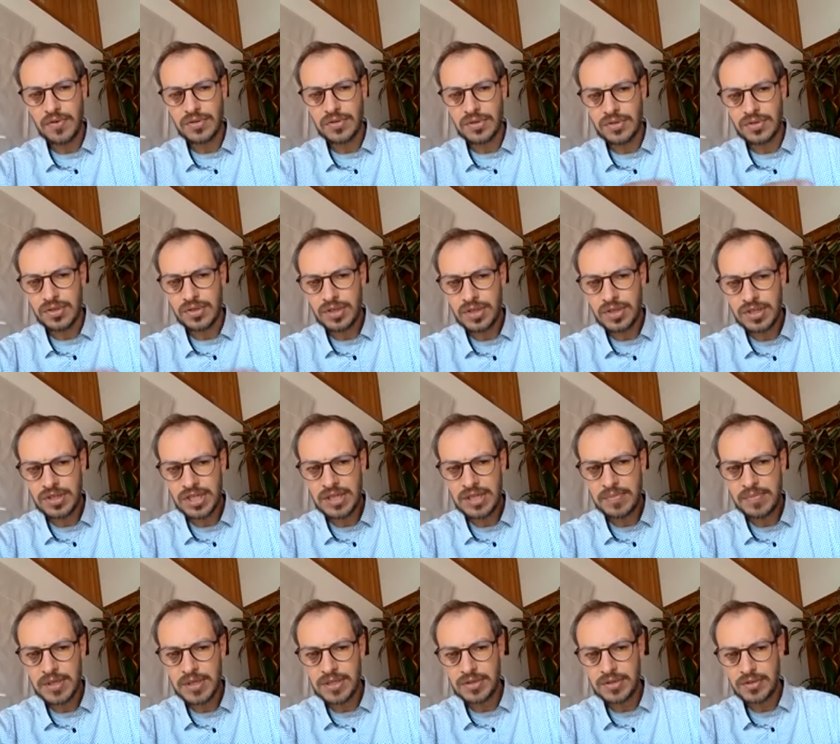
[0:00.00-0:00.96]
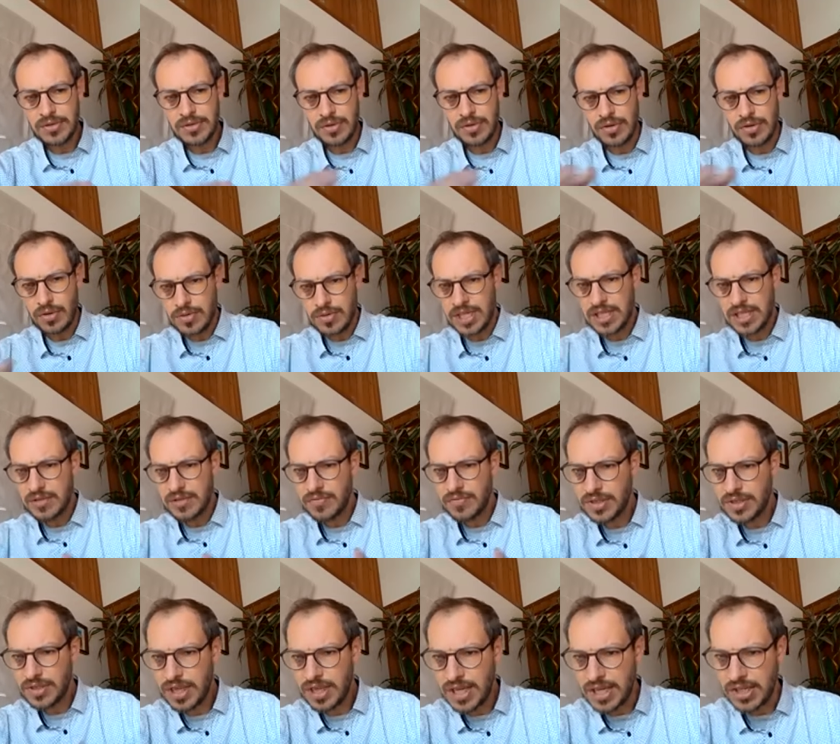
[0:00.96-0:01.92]
for sociology, but it's also an object
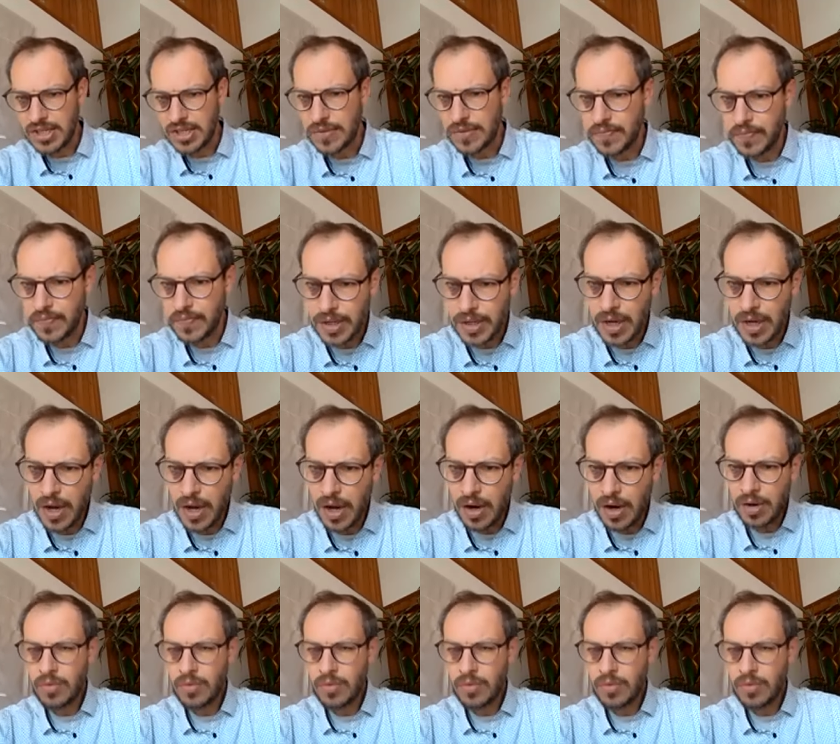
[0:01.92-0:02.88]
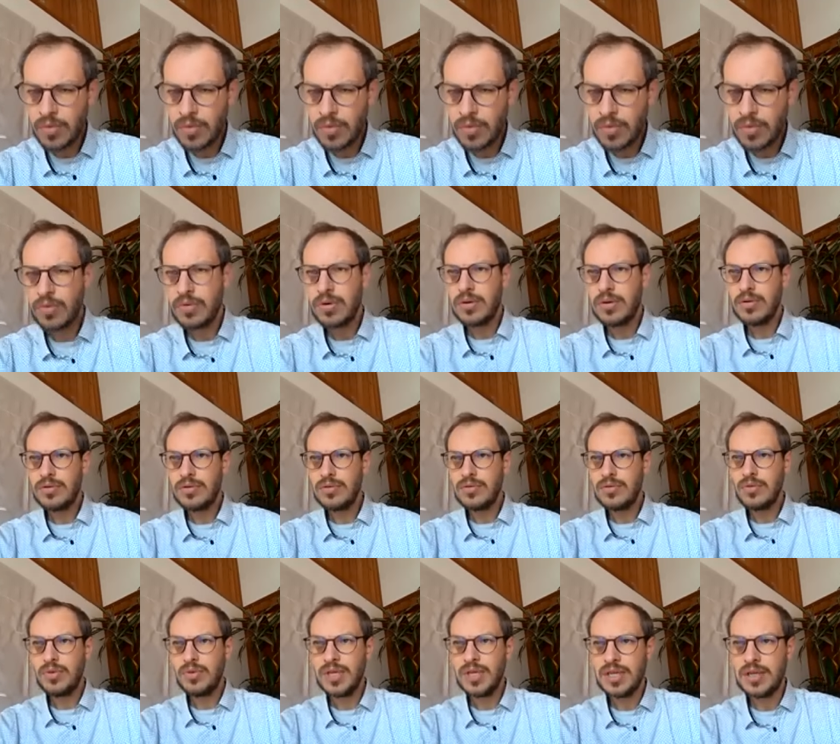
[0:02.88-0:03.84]
of research. How do
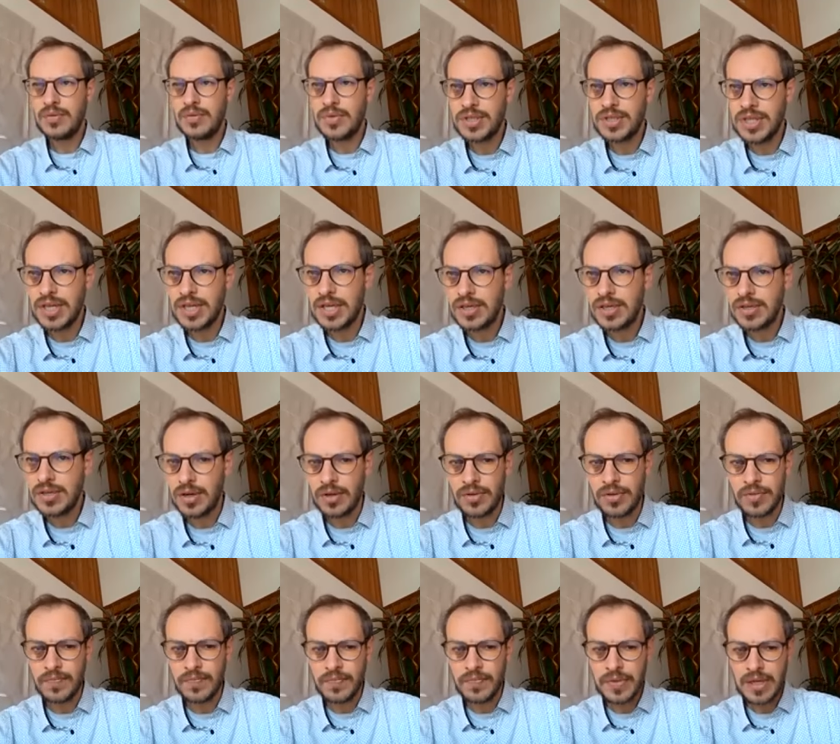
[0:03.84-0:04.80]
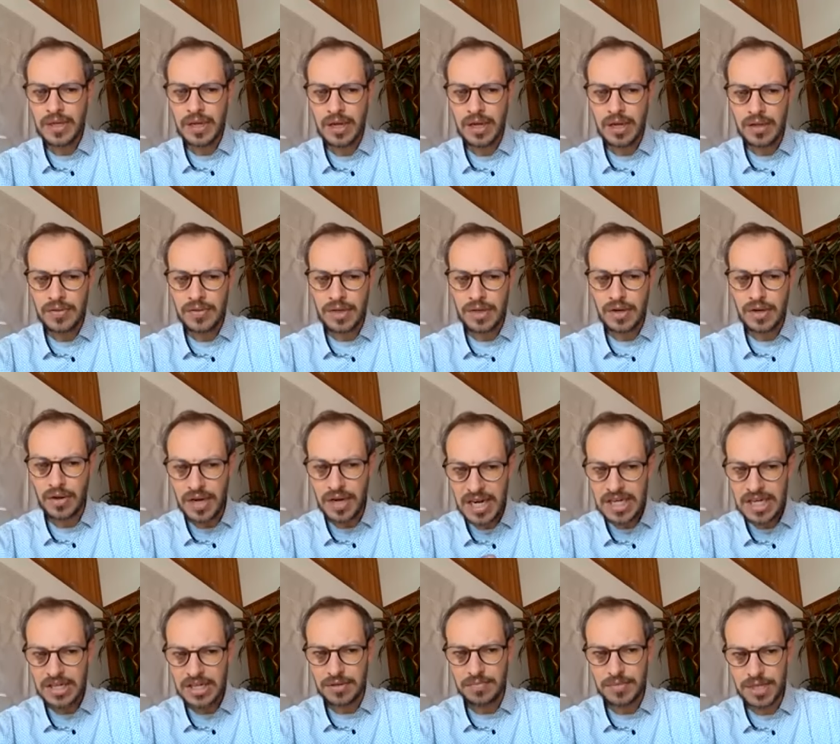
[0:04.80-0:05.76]
we research on, on the
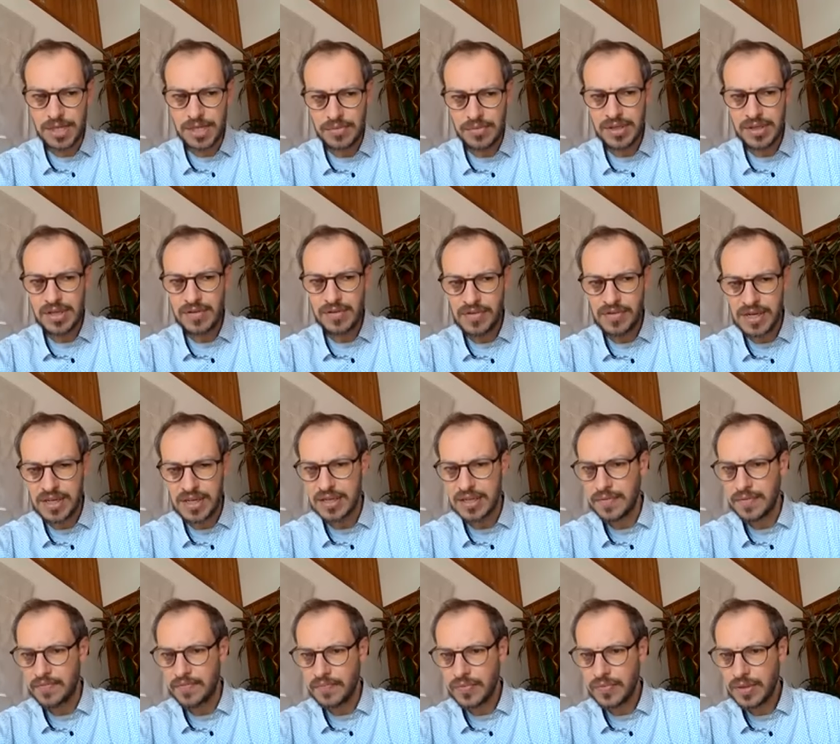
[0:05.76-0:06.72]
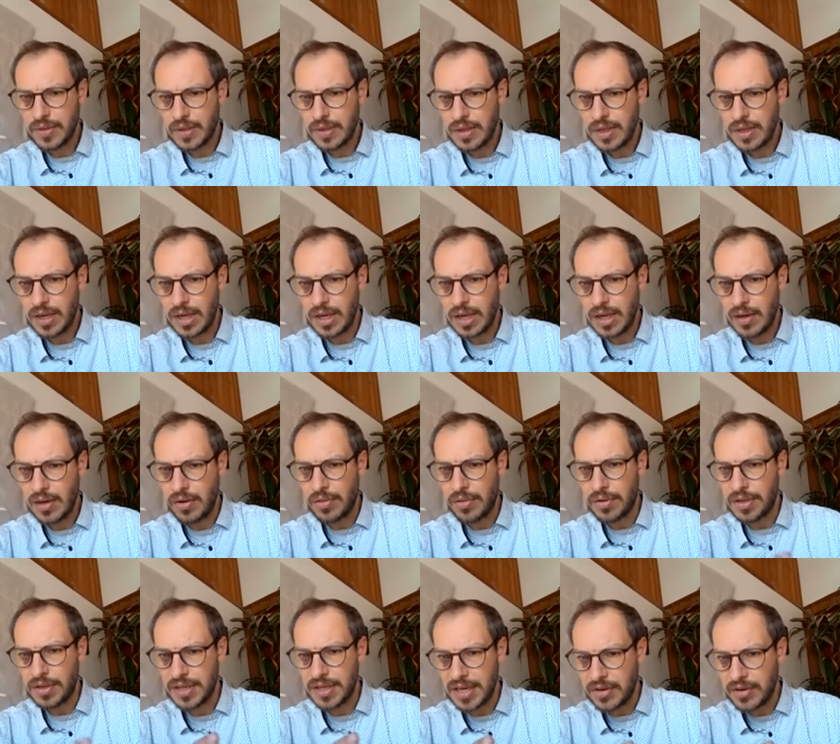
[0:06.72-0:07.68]
connection between different uh,
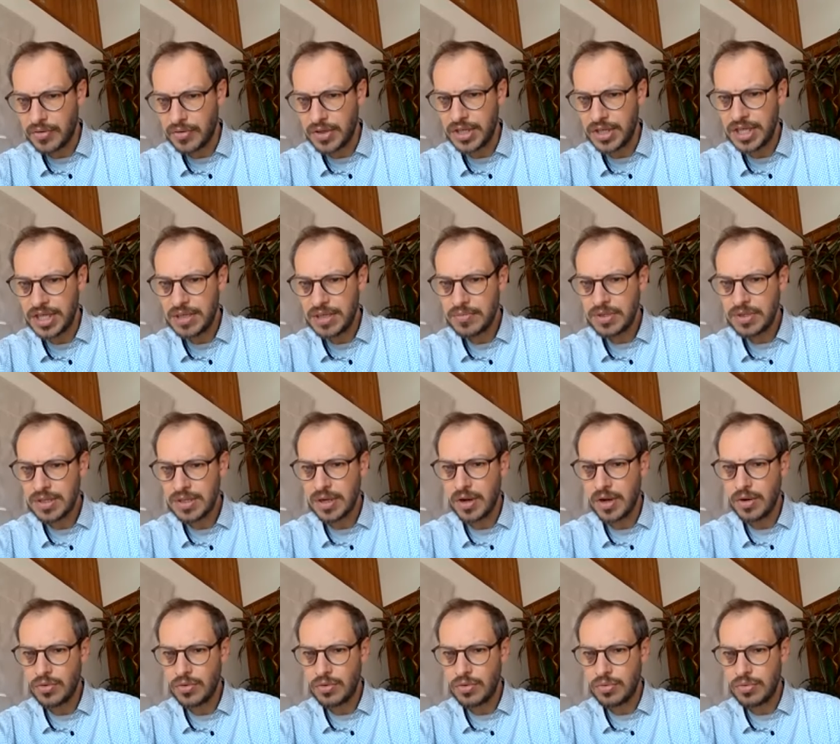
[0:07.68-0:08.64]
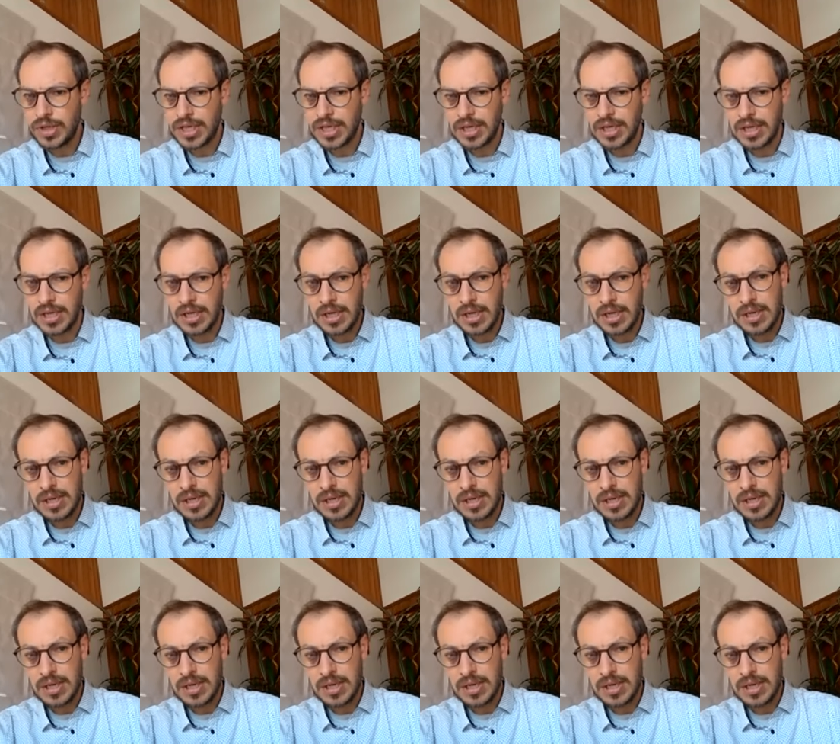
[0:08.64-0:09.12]
authoritarian regimes? How do we